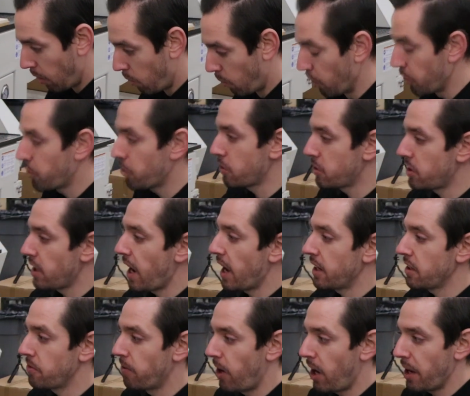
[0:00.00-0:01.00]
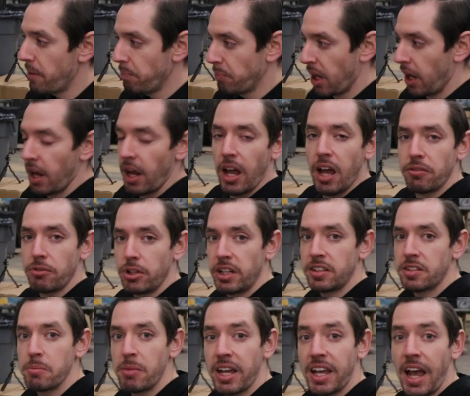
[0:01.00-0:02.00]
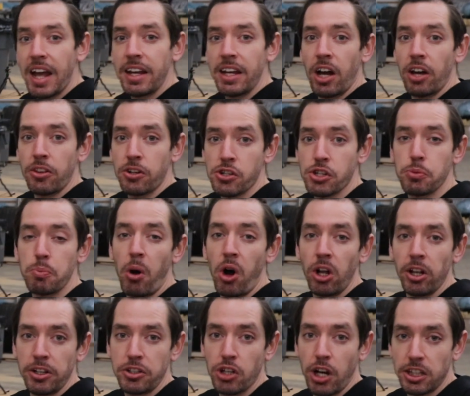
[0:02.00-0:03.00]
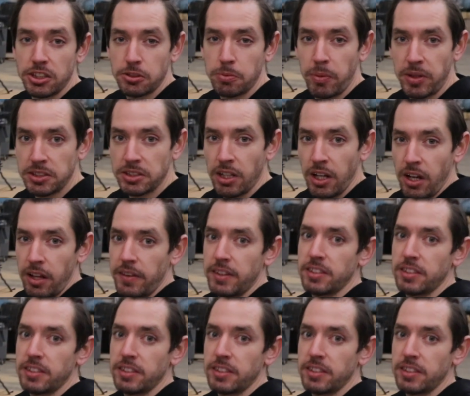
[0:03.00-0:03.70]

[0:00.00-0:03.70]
Once you're satisfied, if you need to make any other small adjustments,